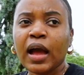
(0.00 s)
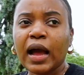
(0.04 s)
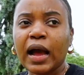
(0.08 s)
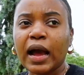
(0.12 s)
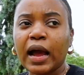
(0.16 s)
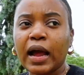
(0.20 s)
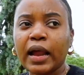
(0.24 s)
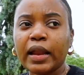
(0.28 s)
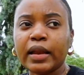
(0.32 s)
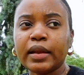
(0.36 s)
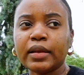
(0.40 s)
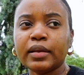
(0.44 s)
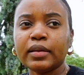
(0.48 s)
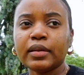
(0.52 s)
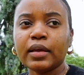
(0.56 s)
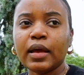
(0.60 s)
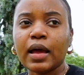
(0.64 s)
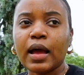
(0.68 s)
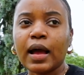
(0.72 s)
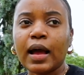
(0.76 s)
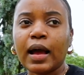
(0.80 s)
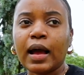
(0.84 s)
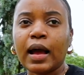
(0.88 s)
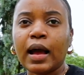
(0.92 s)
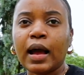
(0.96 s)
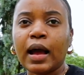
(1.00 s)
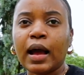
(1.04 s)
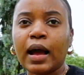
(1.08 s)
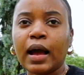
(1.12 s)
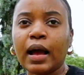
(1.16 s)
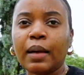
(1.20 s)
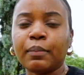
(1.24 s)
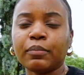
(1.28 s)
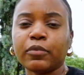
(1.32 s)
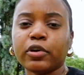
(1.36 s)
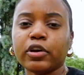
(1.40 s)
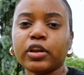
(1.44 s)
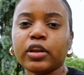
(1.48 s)
And
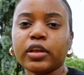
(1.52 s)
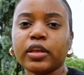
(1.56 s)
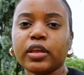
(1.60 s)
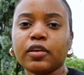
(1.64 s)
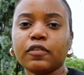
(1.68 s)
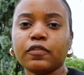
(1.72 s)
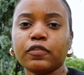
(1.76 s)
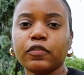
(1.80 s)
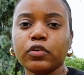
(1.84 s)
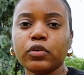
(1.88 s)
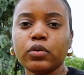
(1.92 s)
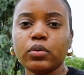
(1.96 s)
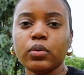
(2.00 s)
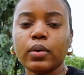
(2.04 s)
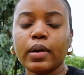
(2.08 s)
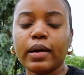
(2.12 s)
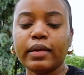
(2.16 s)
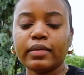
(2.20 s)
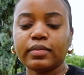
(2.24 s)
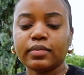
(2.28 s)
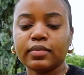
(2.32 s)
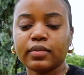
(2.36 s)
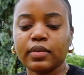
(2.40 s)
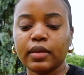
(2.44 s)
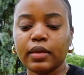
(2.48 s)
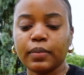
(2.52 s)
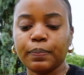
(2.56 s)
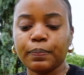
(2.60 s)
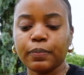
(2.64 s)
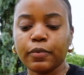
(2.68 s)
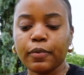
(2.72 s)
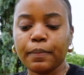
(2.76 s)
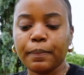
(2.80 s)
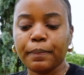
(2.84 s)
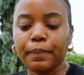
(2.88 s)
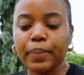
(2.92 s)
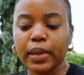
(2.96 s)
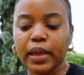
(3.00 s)
I'm gonna give you a tip
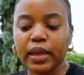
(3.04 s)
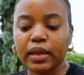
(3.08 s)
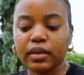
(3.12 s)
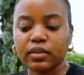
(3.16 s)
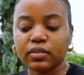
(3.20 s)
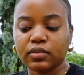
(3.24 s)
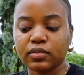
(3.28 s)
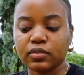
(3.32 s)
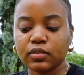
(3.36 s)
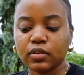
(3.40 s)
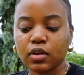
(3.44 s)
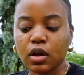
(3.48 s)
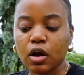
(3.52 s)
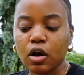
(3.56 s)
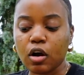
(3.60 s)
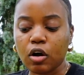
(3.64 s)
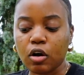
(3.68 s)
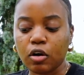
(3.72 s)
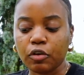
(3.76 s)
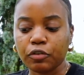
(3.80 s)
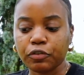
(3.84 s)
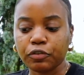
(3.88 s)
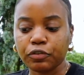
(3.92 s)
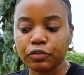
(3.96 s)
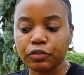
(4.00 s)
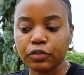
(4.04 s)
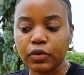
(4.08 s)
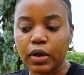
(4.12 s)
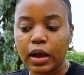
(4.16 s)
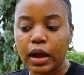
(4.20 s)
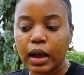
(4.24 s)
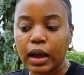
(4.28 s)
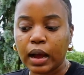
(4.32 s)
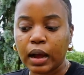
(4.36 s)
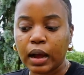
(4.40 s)
based off